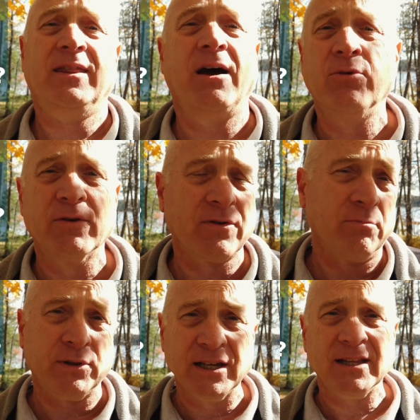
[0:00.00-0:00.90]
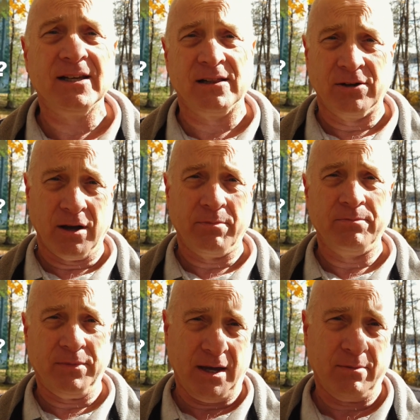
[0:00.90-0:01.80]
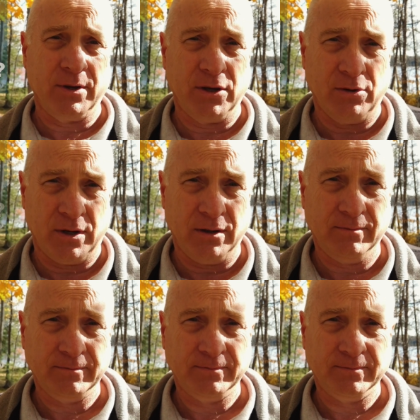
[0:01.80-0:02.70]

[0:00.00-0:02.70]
That would have completely cleared up the ambiguity.